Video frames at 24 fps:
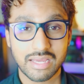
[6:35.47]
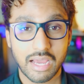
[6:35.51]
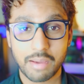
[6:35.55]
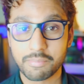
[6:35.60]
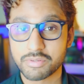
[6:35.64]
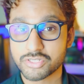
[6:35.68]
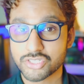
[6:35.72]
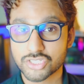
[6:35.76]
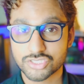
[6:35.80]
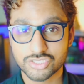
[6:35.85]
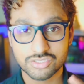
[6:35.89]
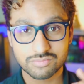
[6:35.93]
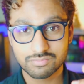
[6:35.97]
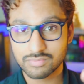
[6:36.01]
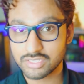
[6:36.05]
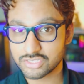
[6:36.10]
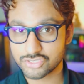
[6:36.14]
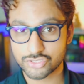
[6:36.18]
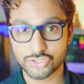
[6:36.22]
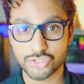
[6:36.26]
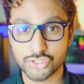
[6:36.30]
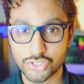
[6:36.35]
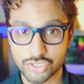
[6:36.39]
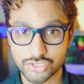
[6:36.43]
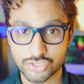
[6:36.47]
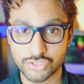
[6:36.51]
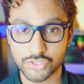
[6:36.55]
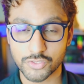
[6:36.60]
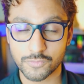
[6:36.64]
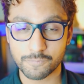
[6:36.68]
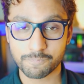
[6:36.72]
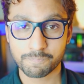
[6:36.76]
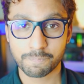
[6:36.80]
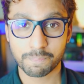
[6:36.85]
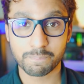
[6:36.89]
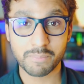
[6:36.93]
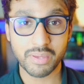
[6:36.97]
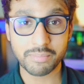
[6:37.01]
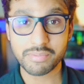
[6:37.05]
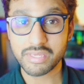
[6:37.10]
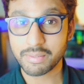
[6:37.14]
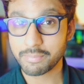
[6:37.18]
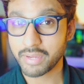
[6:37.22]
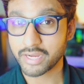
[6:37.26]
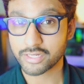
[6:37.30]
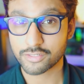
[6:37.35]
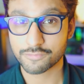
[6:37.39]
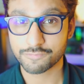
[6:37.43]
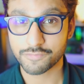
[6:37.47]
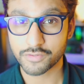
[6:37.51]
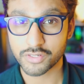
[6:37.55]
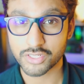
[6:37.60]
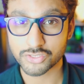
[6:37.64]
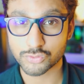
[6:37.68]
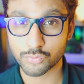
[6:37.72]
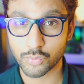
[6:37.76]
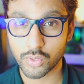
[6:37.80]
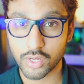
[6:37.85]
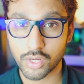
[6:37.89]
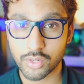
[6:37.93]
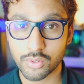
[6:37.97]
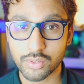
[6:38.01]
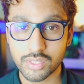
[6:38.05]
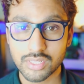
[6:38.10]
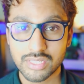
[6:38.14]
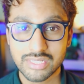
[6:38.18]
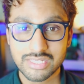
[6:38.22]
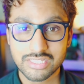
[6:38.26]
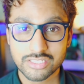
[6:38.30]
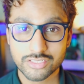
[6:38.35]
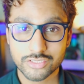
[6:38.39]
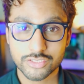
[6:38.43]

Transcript: I mean, it's just you. Maybe a microphone as well.